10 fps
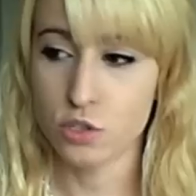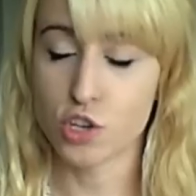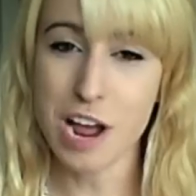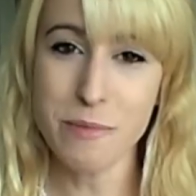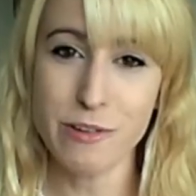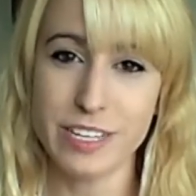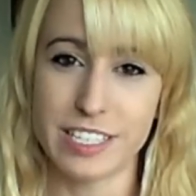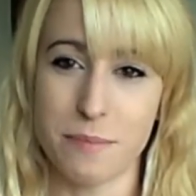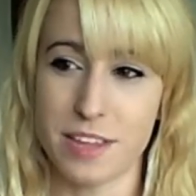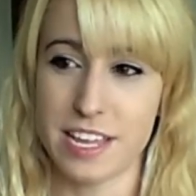Dramu
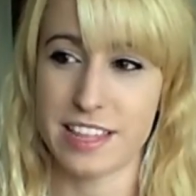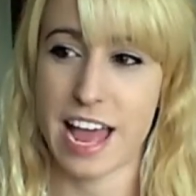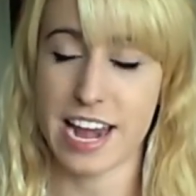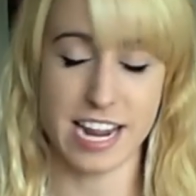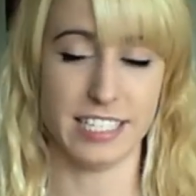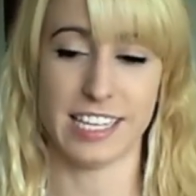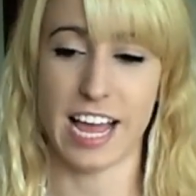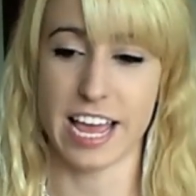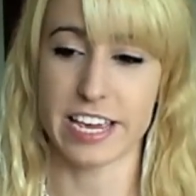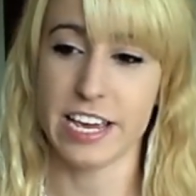is something that is
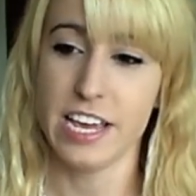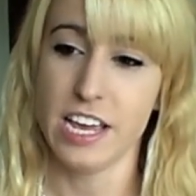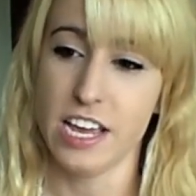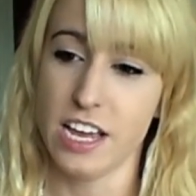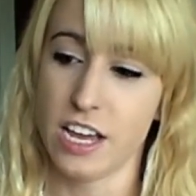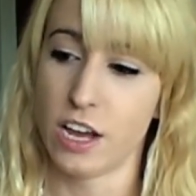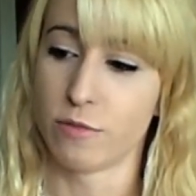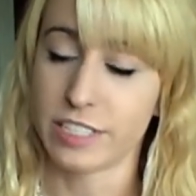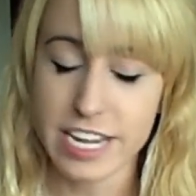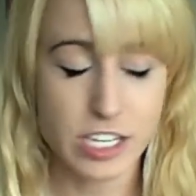like
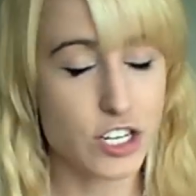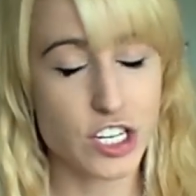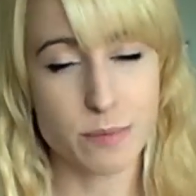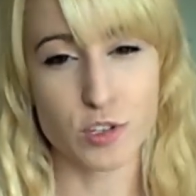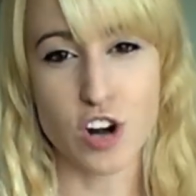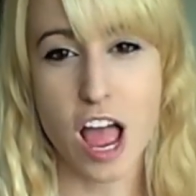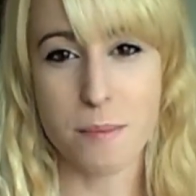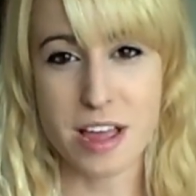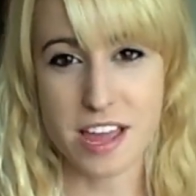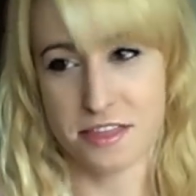relationship
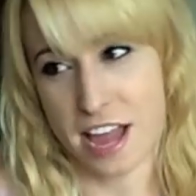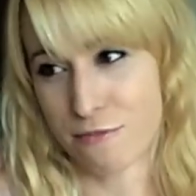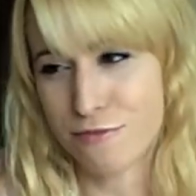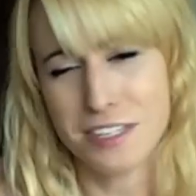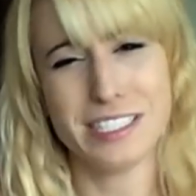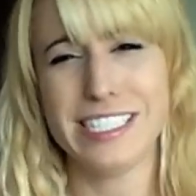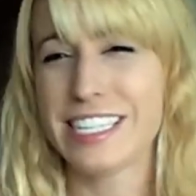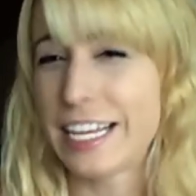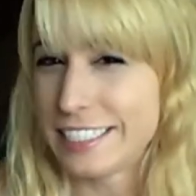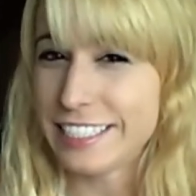drama that
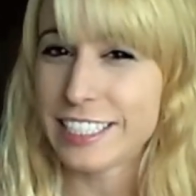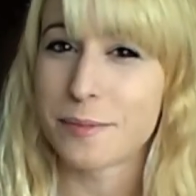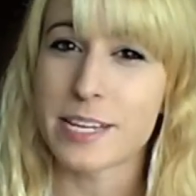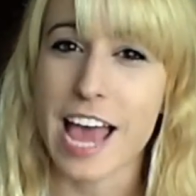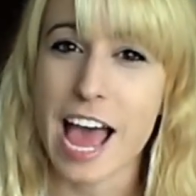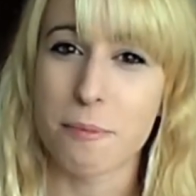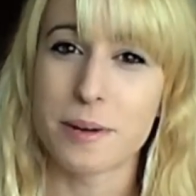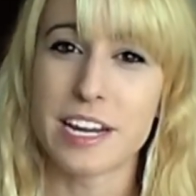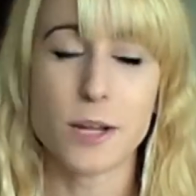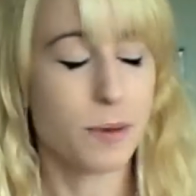really doesn't need to be
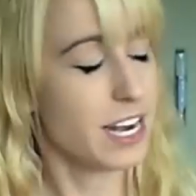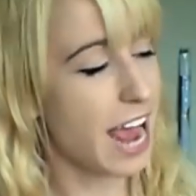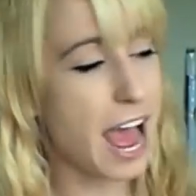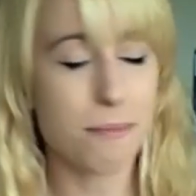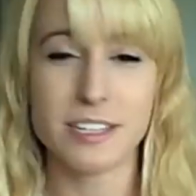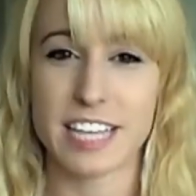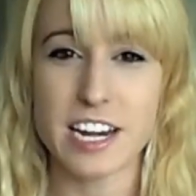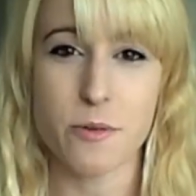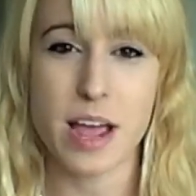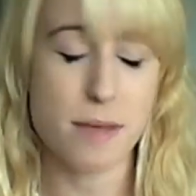happening, but it happens
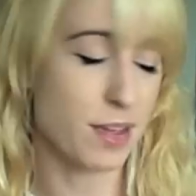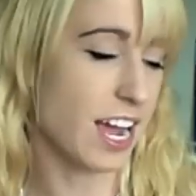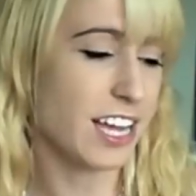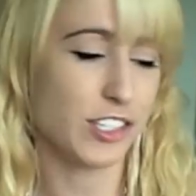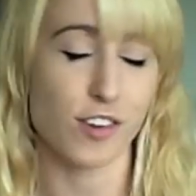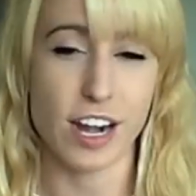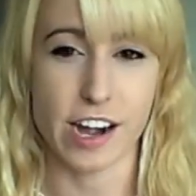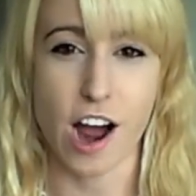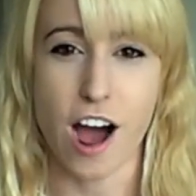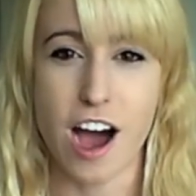anyway because you're at
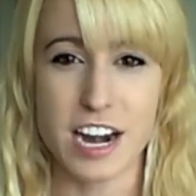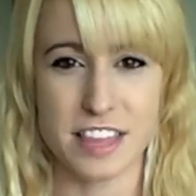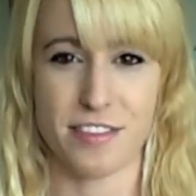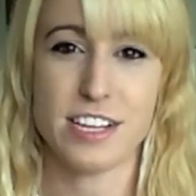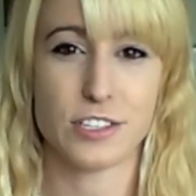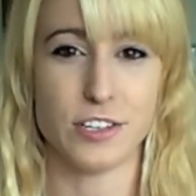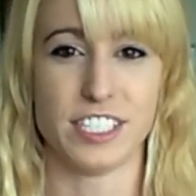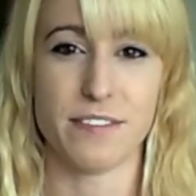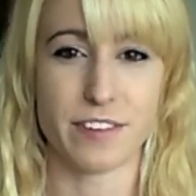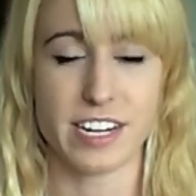a con and things are
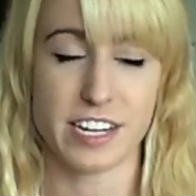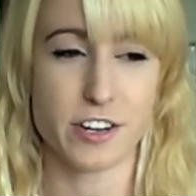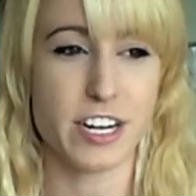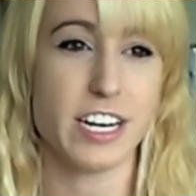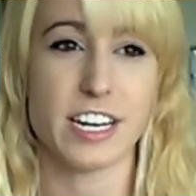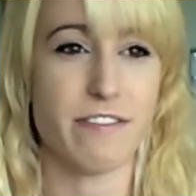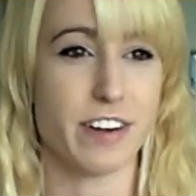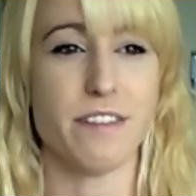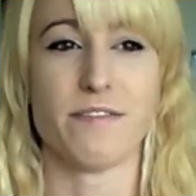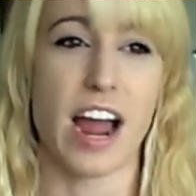different and you're in a
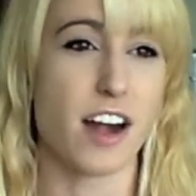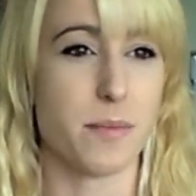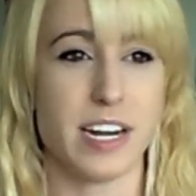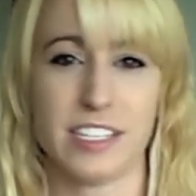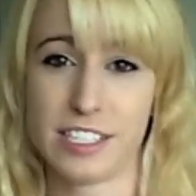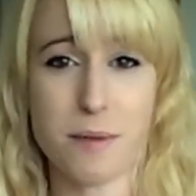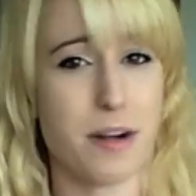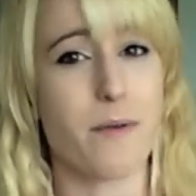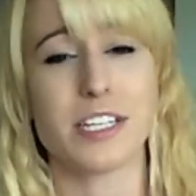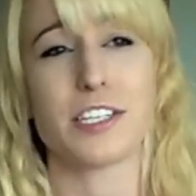different environment and
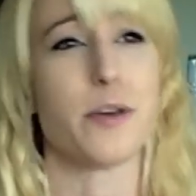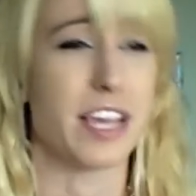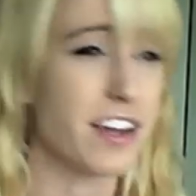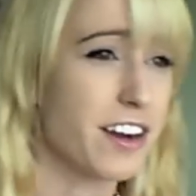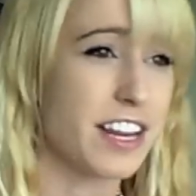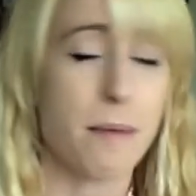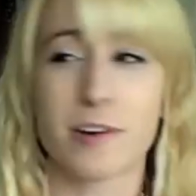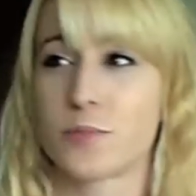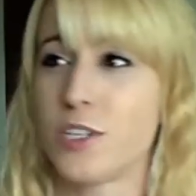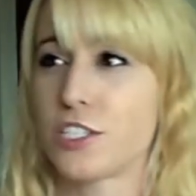somebody wants to go here and
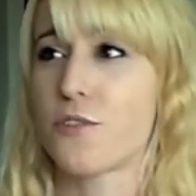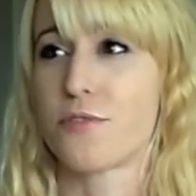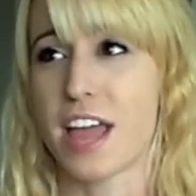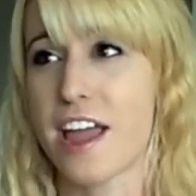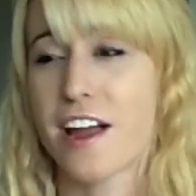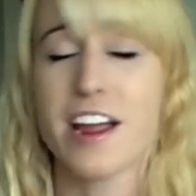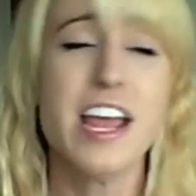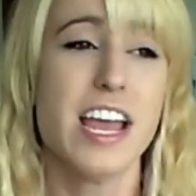that person wants to go there,